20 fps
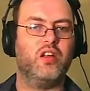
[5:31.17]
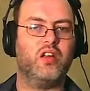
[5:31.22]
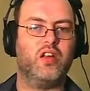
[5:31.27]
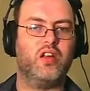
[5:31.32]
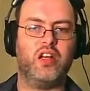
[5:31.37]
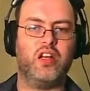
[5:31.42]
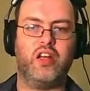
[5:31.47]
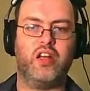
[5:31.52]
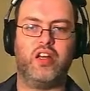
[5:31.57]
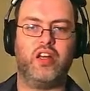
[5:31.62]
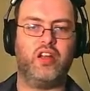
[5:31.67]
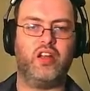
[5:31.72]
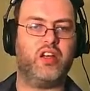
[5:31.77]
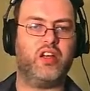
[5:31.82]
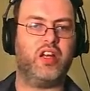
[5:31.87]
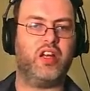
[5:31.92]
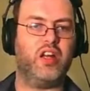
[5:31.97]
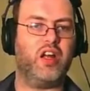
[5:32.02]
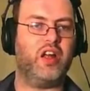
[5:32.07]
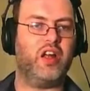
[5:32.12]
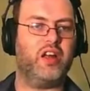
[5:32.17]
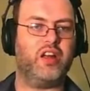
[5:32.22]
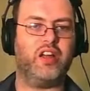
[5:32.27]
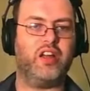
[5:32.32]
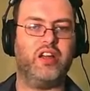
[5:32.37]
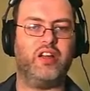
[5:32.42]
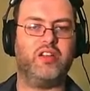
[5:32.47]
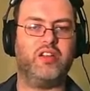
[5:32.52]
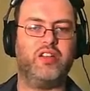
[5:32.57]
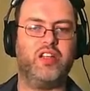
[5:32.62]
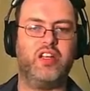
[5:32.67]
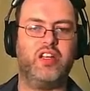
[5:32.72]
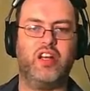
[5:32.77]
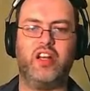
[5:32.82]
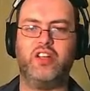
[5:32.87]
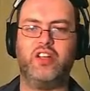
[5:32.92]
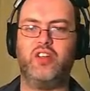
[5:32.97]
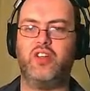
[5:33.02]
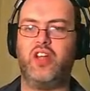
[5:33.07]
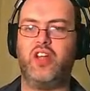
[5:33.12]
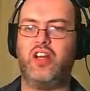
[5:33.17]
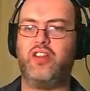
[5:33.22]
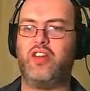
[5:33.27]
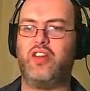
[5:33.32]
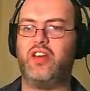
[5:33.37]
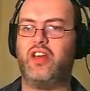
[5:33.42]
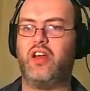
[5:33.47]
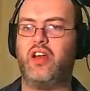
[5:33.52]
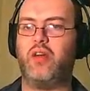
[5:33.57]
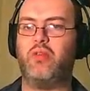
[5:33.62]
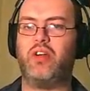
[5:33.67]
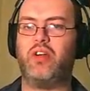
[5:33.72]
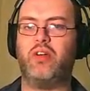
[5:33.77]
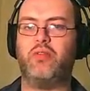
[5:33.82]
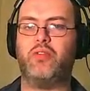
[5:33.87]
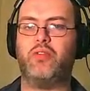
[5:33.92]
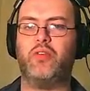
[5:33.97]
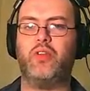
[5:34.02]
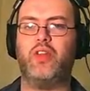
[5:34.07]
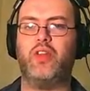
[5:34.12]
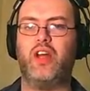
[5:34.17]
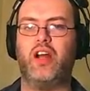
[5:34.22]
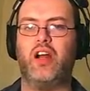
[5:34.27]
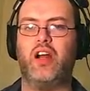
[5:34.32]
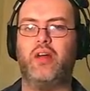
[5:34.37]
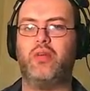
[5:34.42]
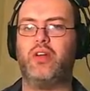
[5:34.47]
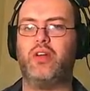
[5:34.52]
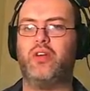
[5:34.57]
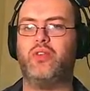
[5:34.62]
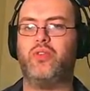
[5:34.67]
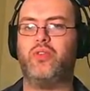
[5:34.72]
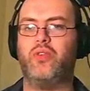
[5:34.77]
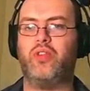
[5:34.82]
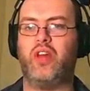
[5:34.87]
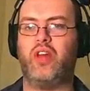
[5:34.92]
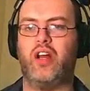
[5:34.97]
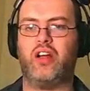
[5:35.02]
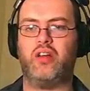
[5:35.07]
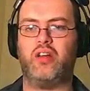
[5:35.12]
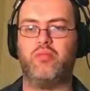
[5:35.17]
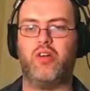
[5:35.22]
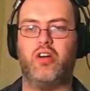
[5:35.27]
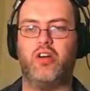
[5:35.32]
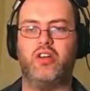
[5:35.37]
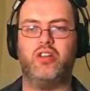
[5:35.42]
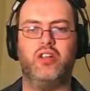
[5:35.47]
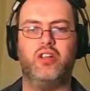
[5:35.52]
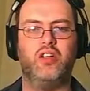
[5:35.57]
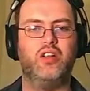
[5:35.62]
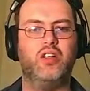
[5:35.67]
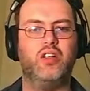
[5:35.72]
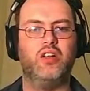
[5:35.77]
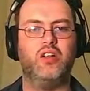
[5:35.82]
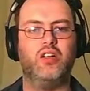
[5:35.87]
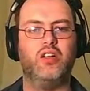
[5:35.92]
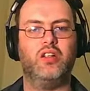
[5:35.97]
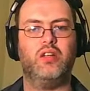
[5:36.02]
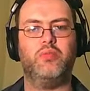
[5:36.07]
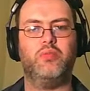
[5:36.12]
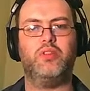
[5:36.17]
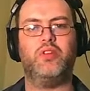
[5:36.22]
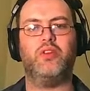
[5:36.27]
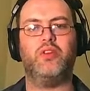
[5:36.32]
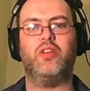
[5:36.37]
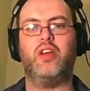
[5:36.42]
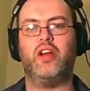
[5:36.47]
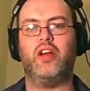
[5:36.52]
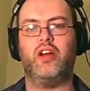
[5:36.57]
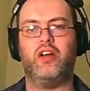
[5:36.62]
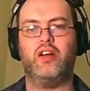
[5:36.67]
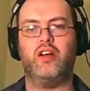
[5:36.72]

Can I get? Can I? Can I? Can I do anything? I want to go through there. I want to go through there. Come on, let me through there.